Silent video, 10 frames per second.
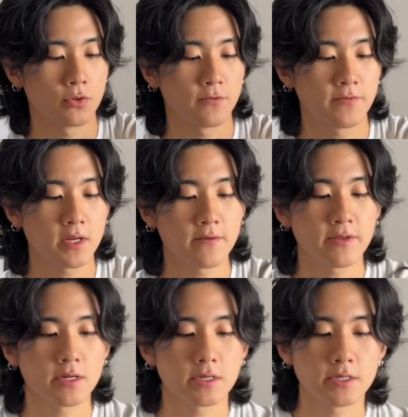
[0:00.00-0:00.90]
the fit of
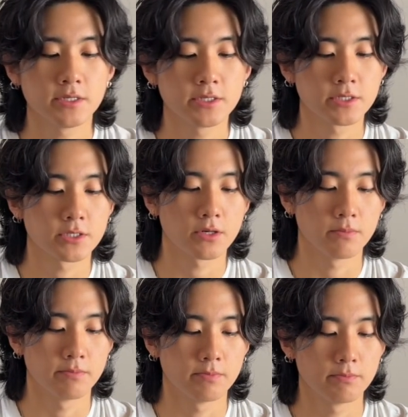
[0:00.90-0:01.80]
it is a
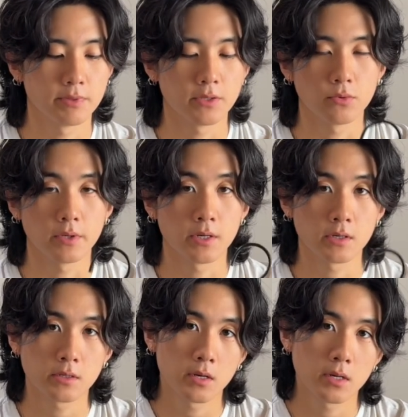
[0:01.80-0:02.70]
bit
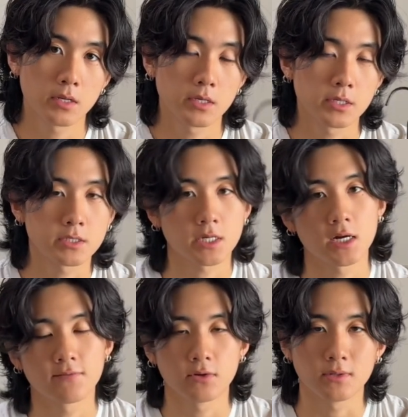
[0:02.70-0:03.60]
weird. It's kind
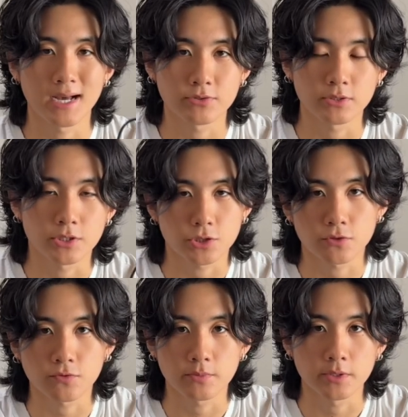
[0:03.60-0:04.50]
of a loud t-shirt
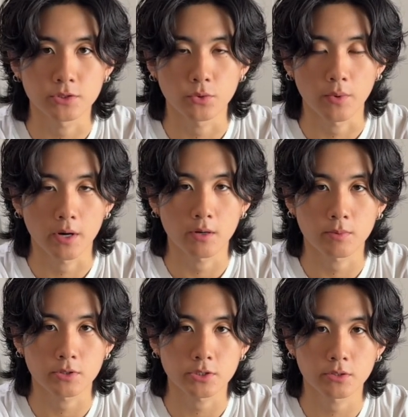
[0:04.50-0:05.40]
for me to wear
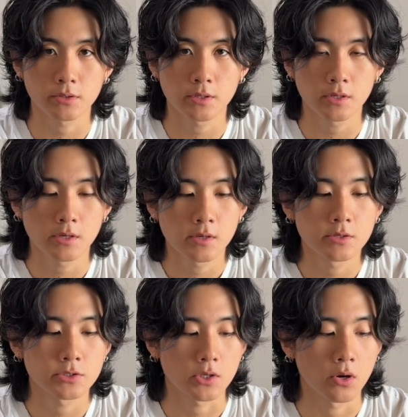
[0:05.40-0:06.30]
personally.
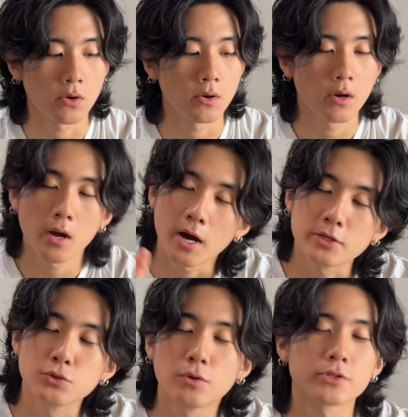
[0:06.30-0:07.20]
So I
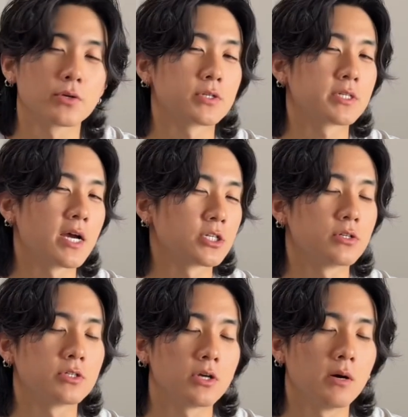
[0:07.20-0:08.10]
do also stash
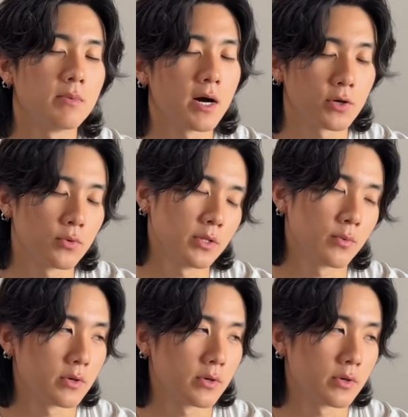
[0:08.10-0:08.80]
this up. I don't really wear